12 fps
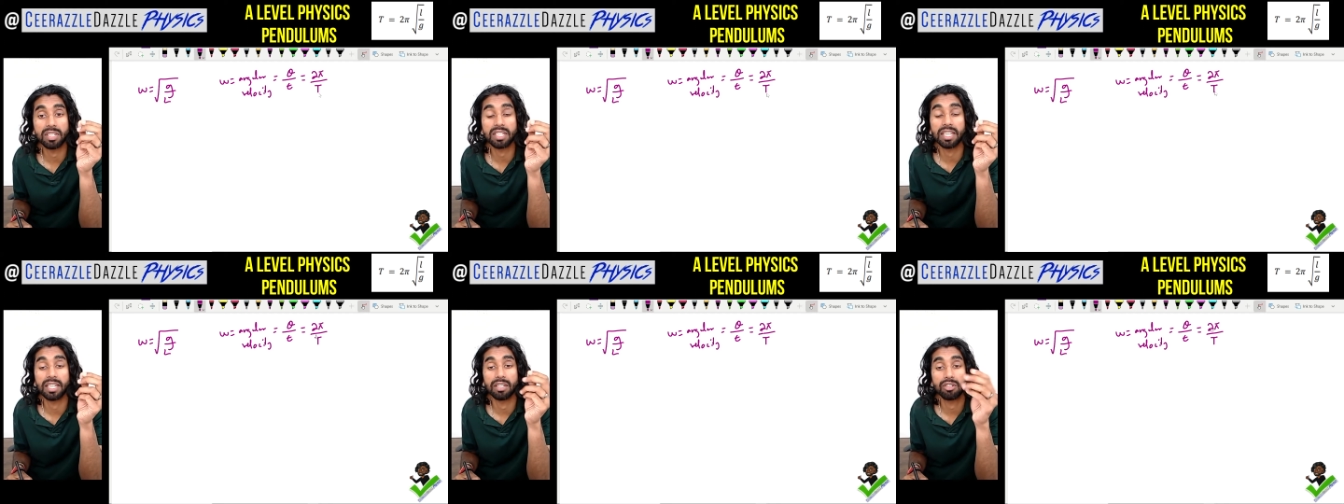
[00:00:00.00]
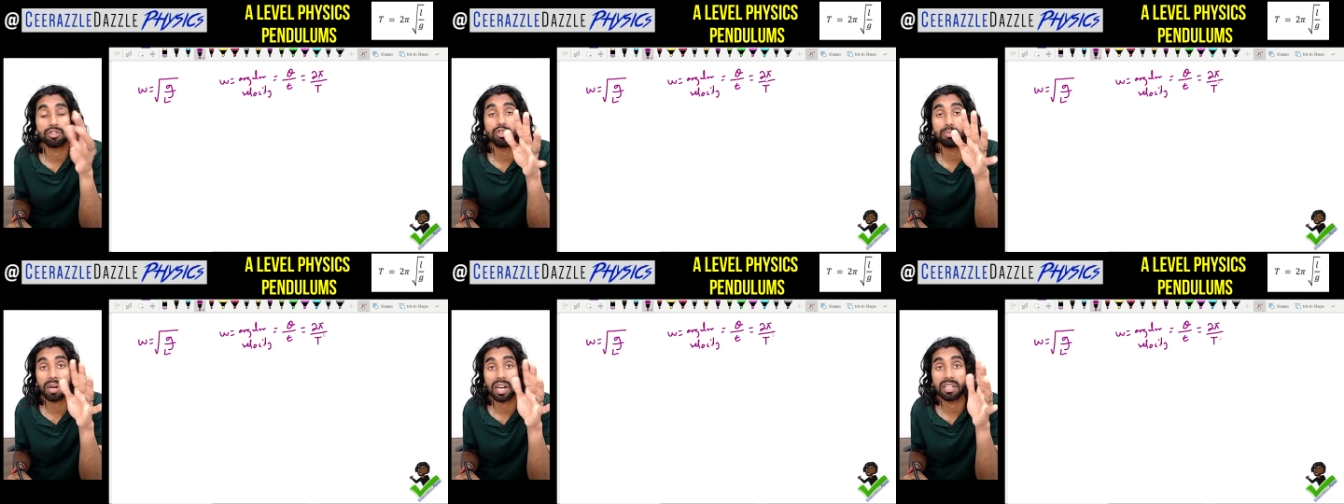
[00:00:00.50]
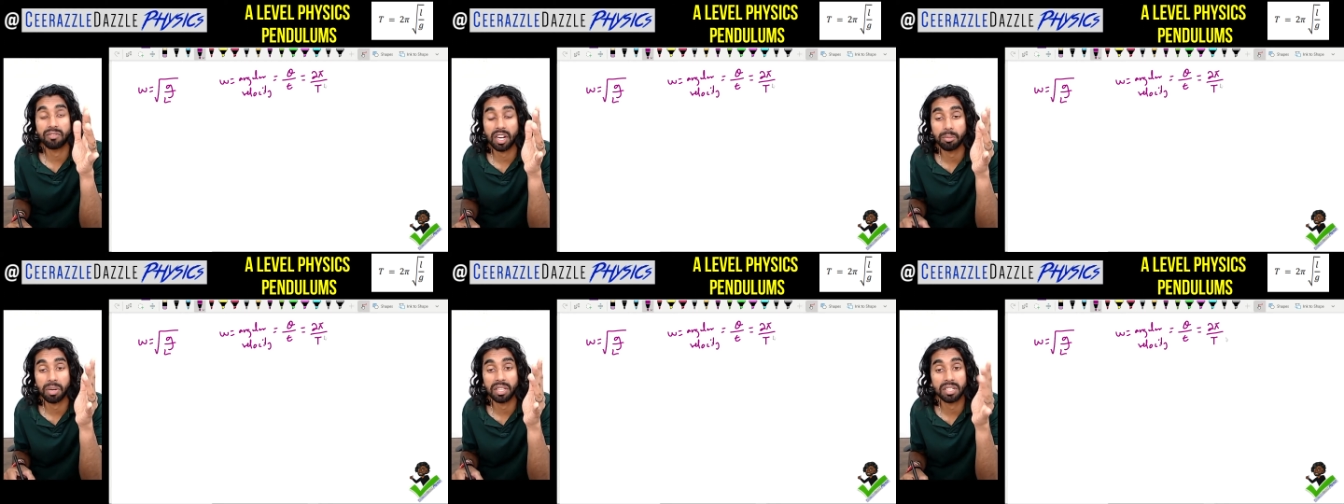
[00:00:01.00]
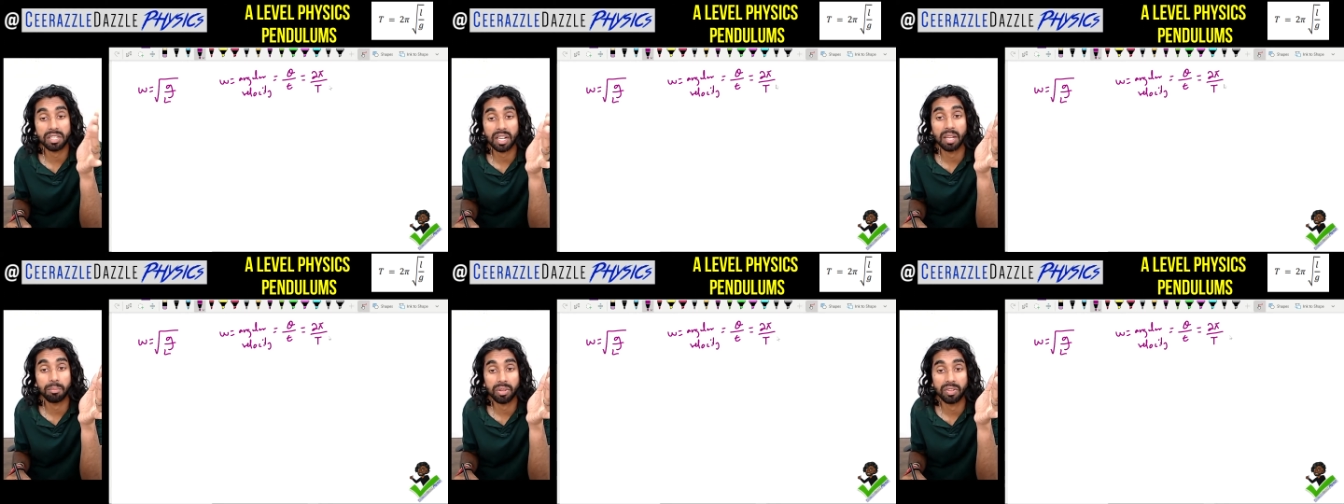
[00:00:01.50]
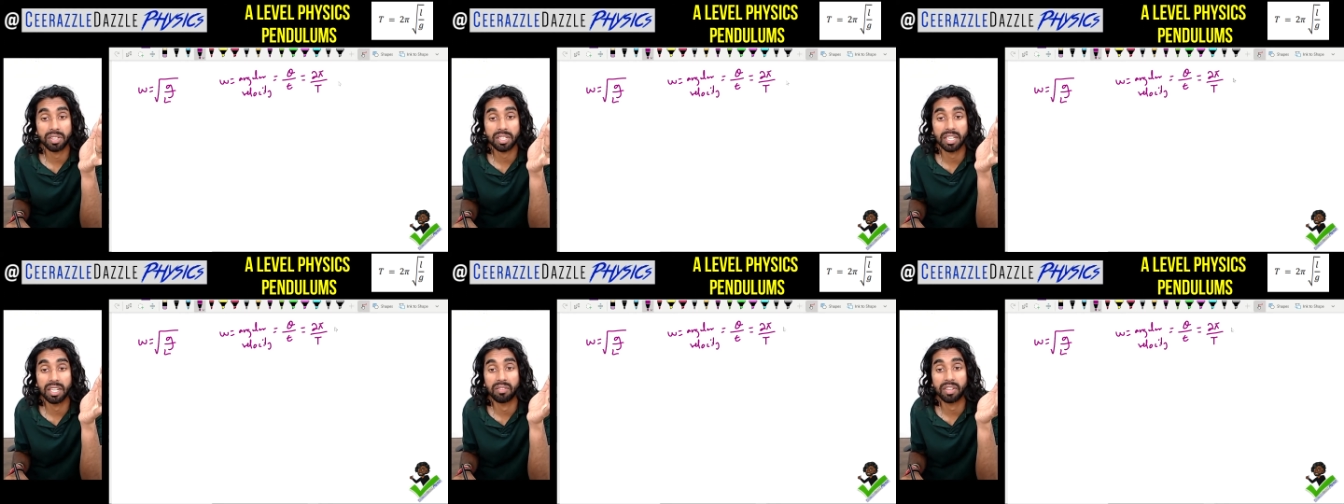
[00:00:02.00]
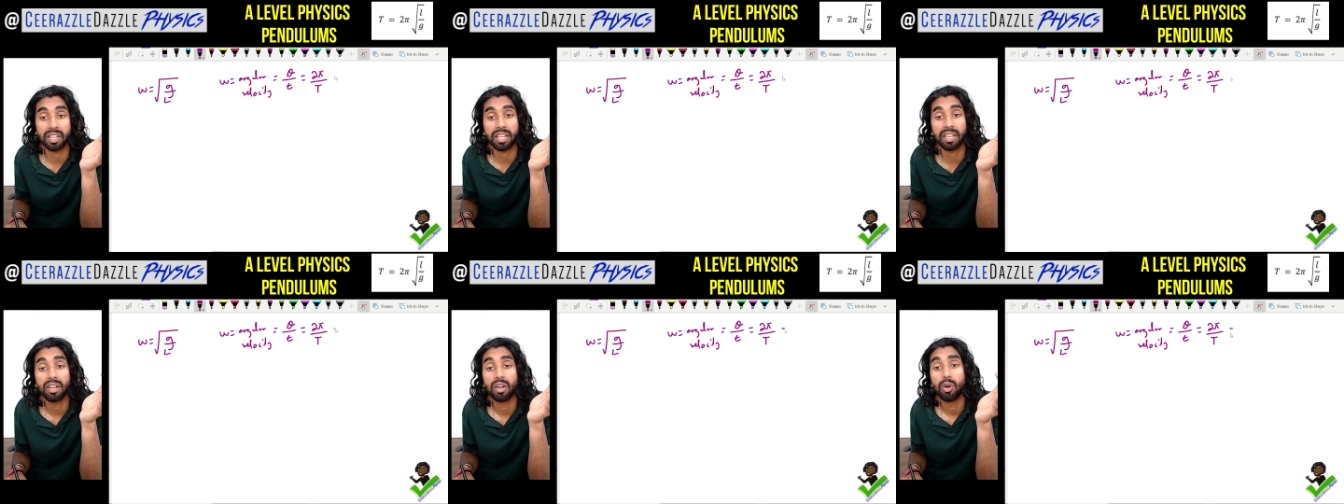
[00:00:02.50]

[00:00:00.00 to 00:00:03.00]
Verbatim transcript: t. 2 pi divided by the time period t over here.